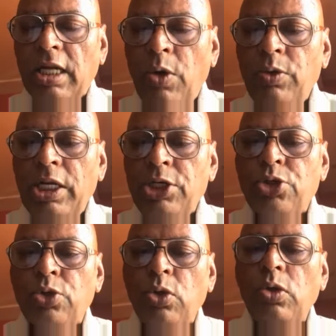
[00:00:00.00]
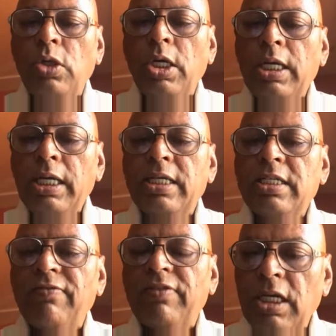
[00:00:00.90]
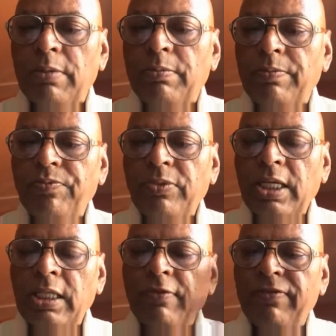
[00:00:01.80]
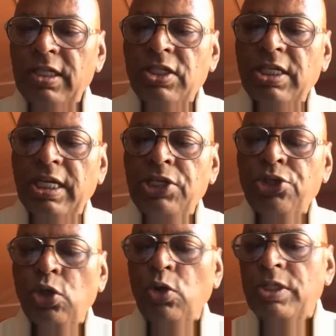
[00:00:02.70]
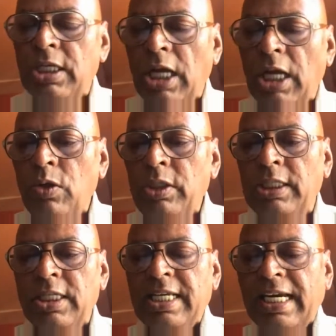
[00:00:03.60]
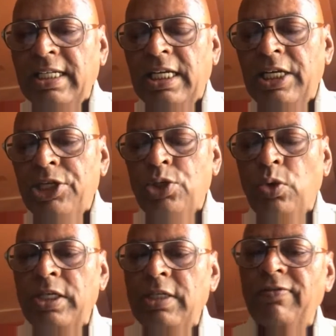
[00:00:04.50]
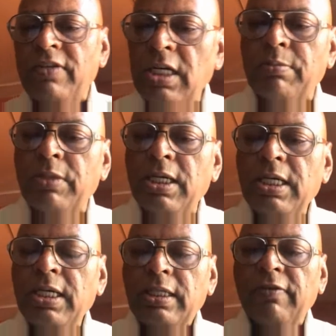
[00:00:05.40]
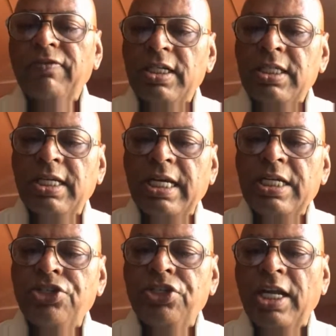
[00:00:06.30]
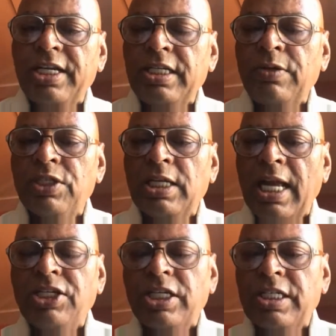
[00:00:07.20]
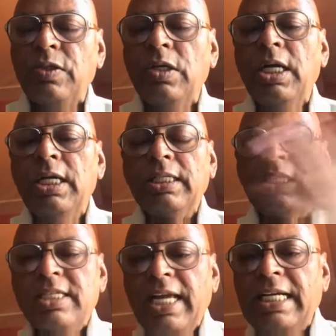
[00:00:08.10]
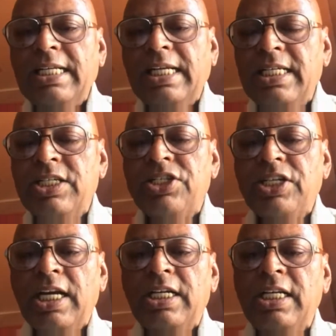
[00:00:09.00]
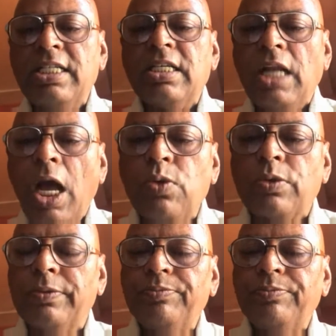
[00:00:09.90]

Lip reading: noun and show is a verb. In the first case, show was a noun. In the second case, show is a verb. In the first case, charity was an adjective. In the second case, charity is a noun.